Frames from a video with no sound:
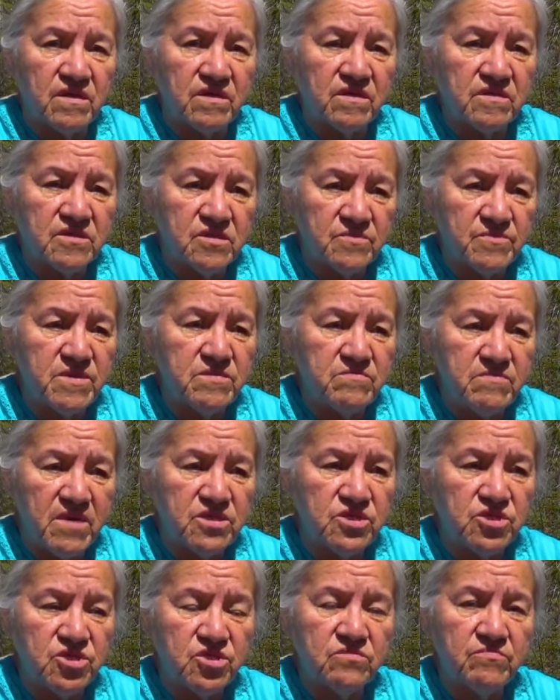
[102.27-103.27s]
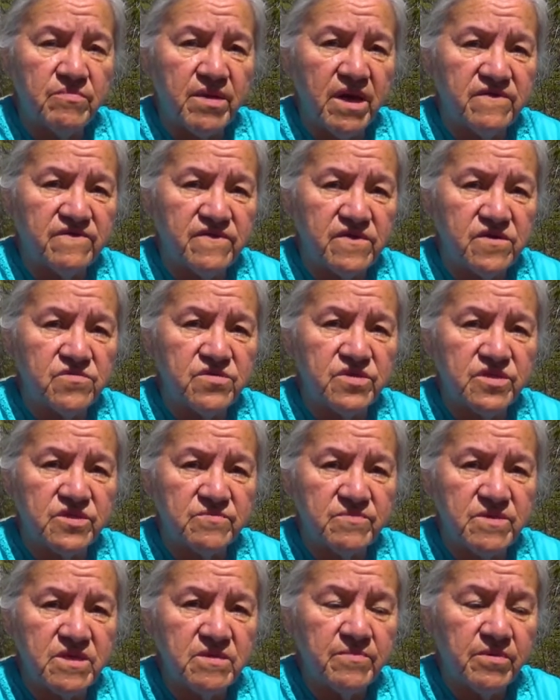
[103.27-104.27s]
it's been mentioned by
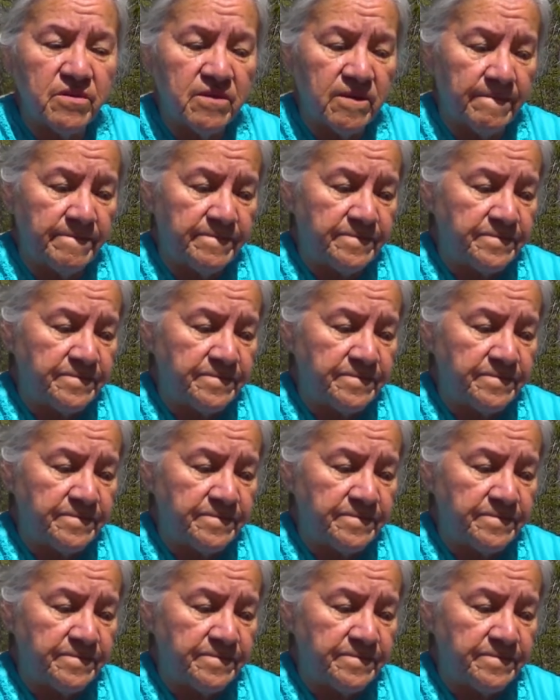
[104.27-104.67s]
various people.